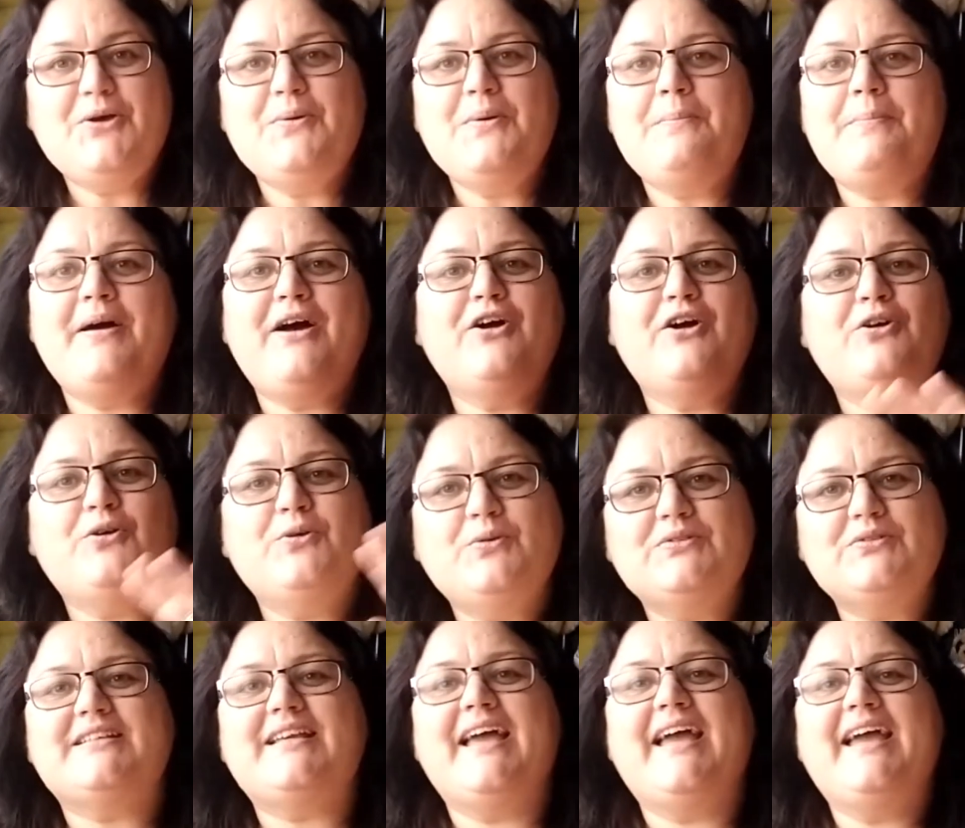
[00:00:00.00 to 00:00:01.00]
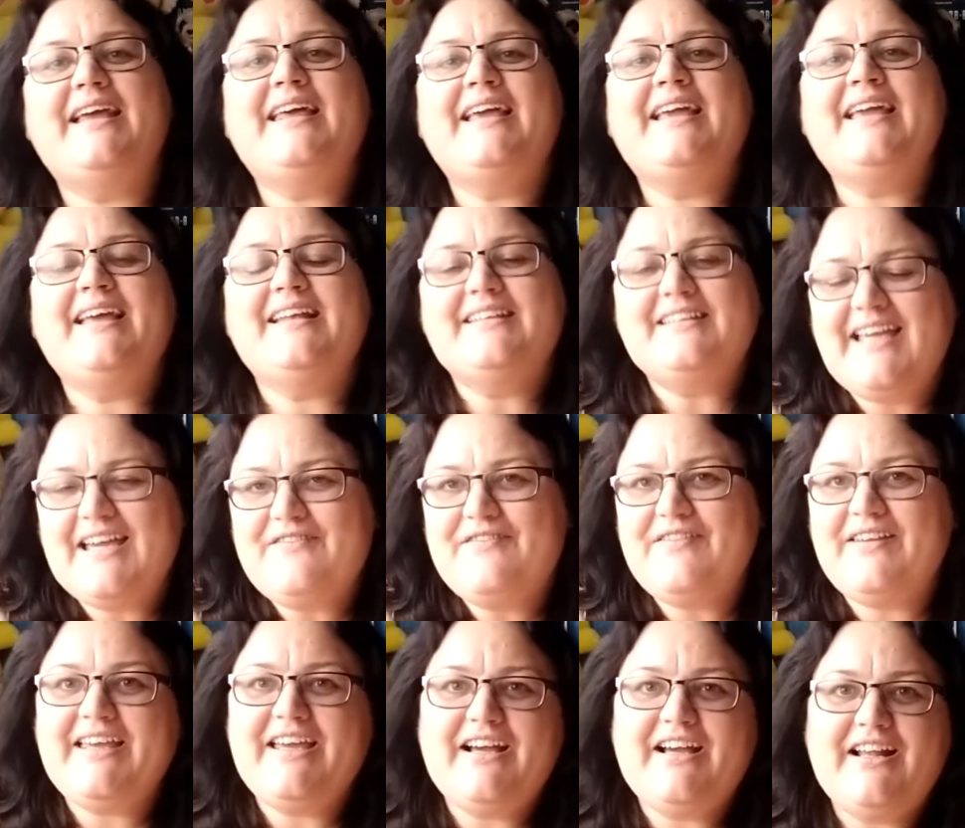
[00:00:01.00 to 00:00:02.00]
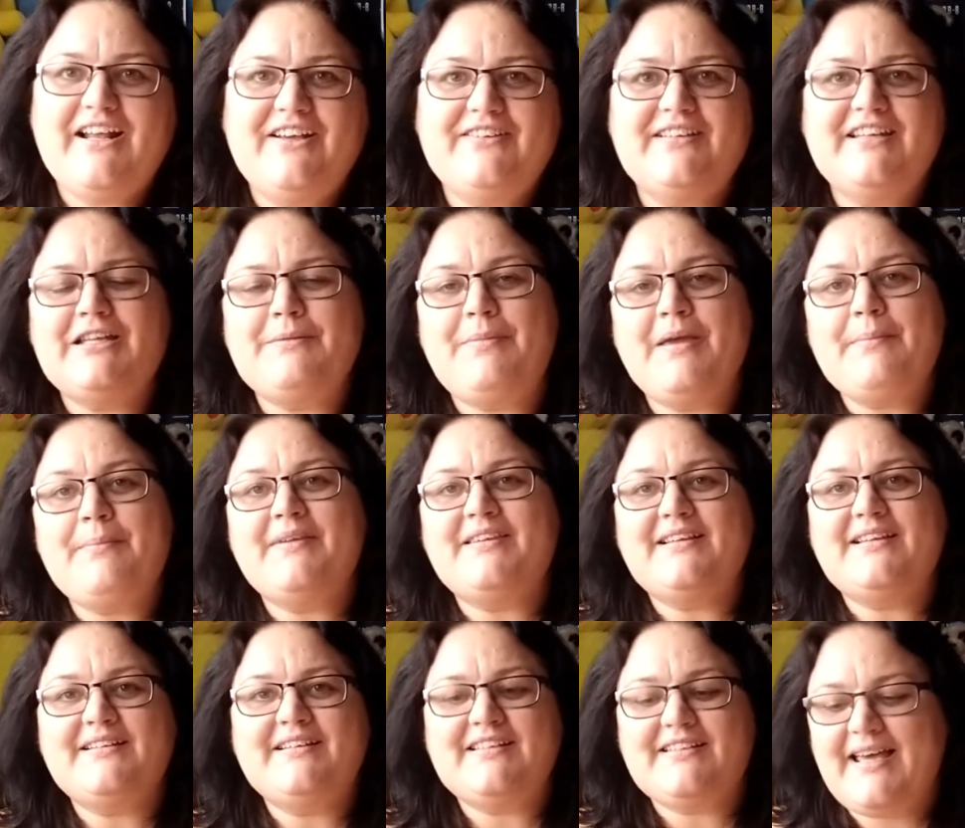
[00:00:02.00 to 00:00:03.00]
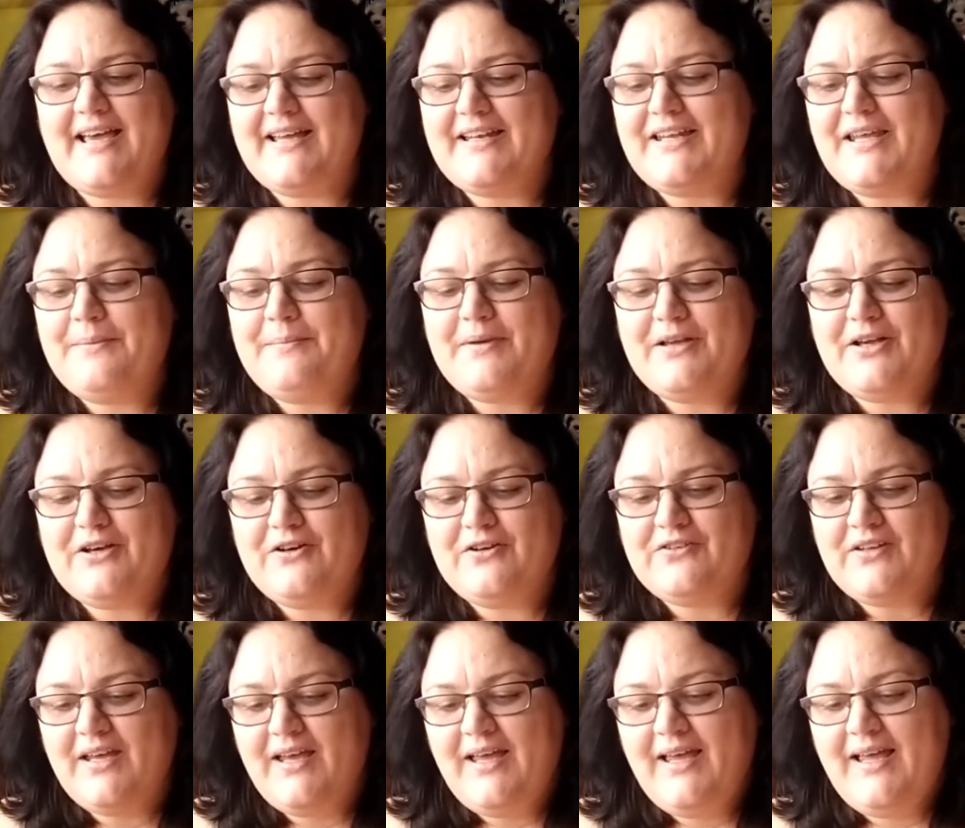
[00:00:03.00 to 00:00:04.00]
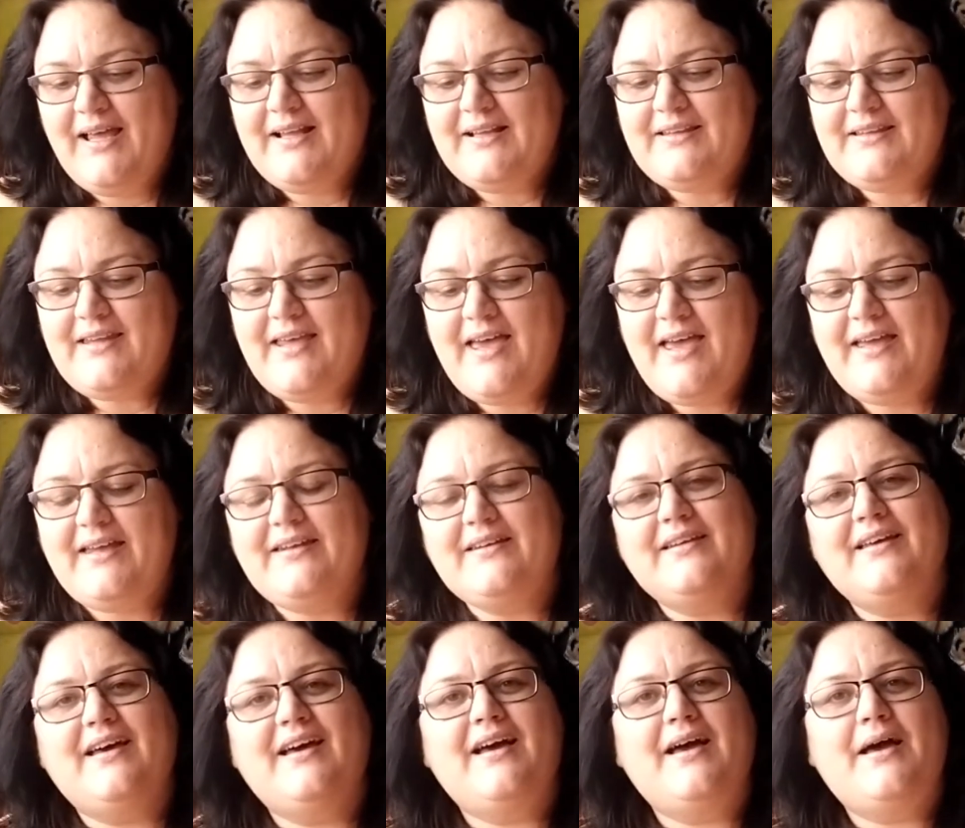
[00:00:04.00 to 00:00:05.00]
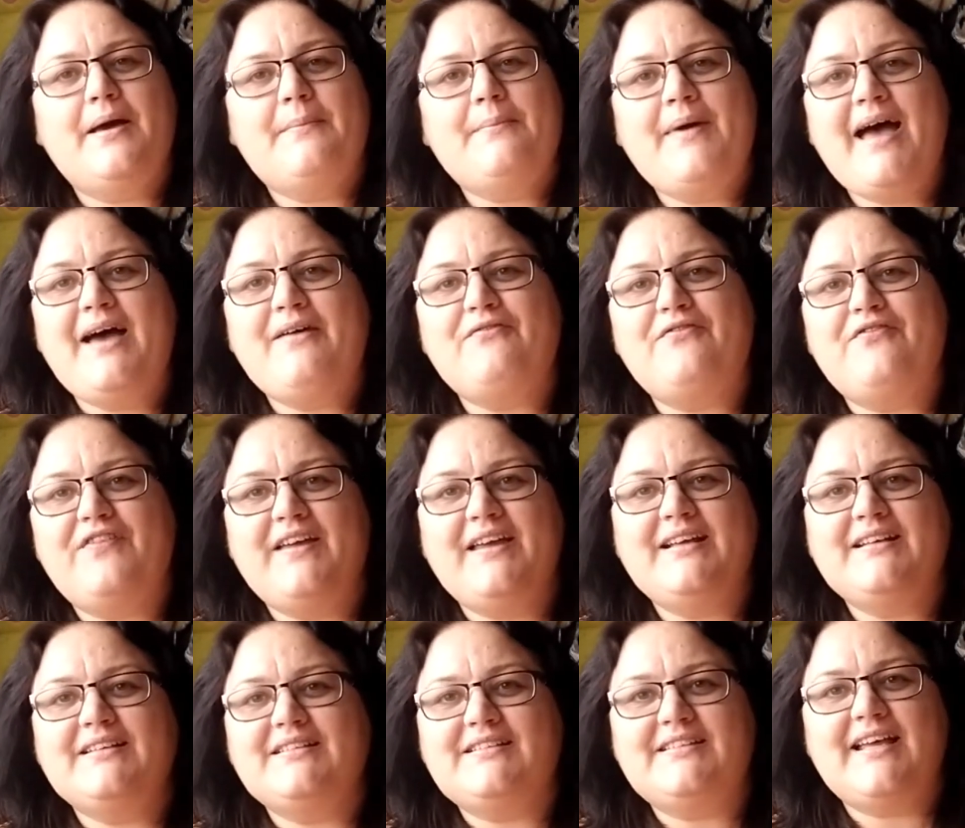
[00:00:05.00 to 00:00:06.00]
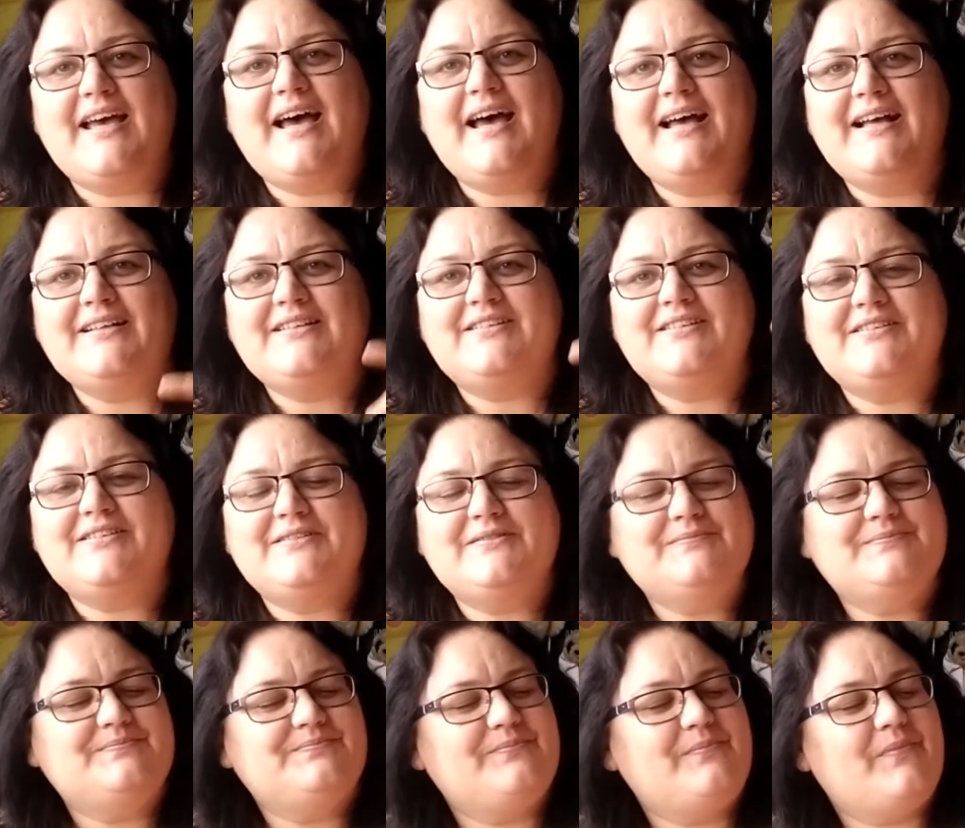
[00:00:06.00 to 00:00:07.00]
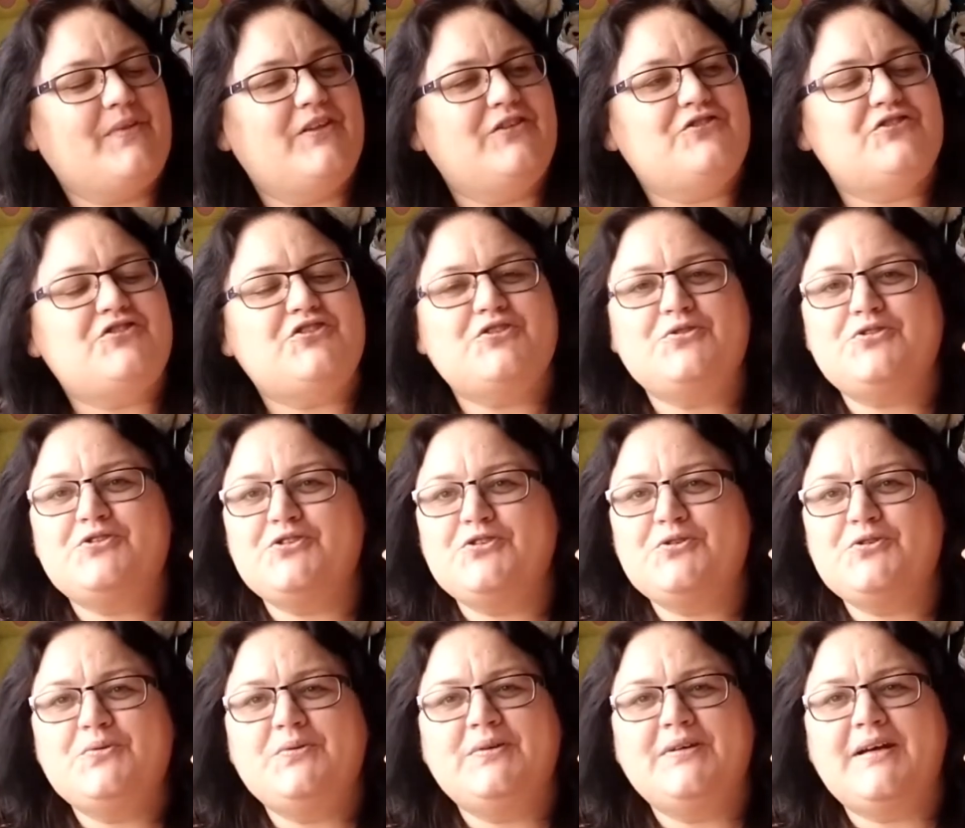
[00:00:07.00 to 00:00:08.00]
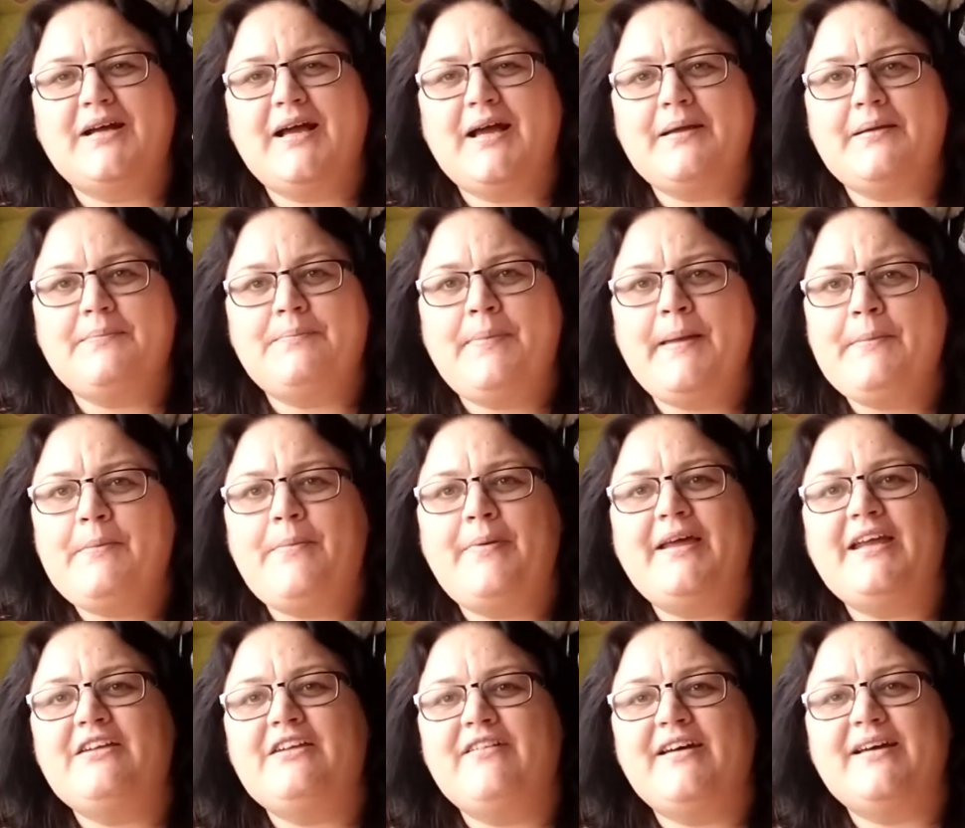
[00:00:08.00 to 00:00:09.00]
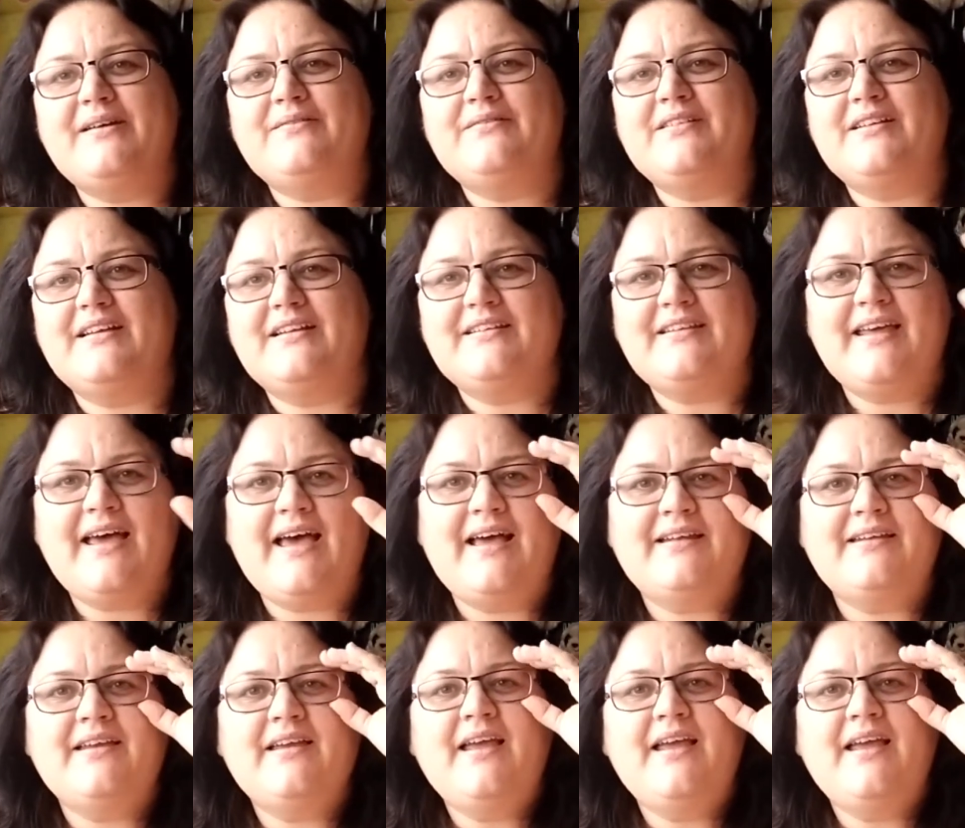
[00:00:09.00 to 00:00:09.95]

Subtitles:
but of course, okay, they're getting together, they're getting close, so there's a big misunderstanding, because then Matt thinks that, due to people played around, that